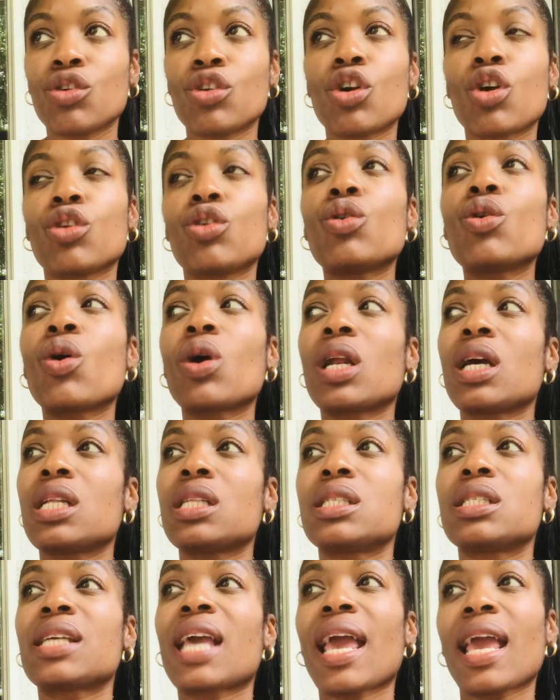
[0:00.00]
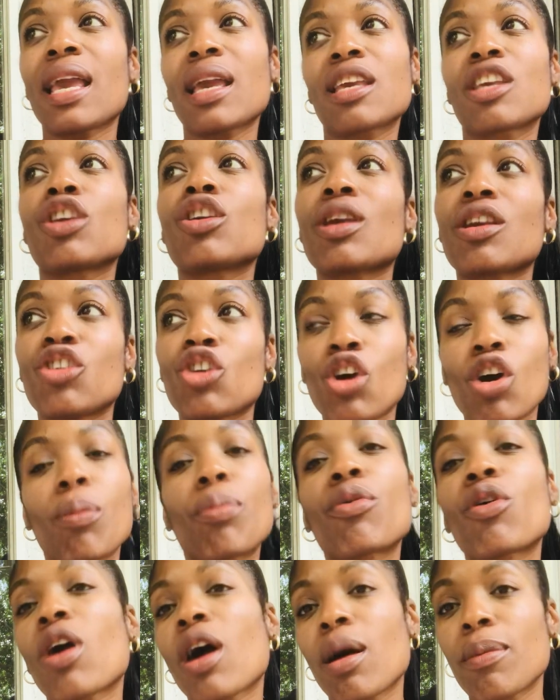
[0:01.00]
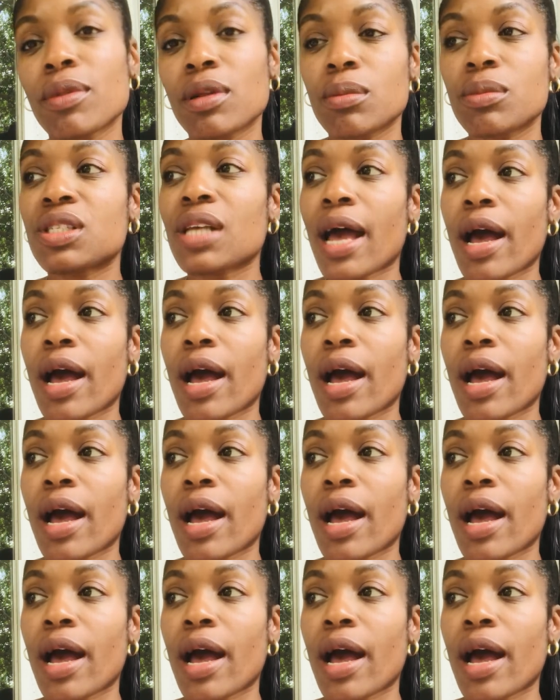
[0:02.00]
You're going to take your problems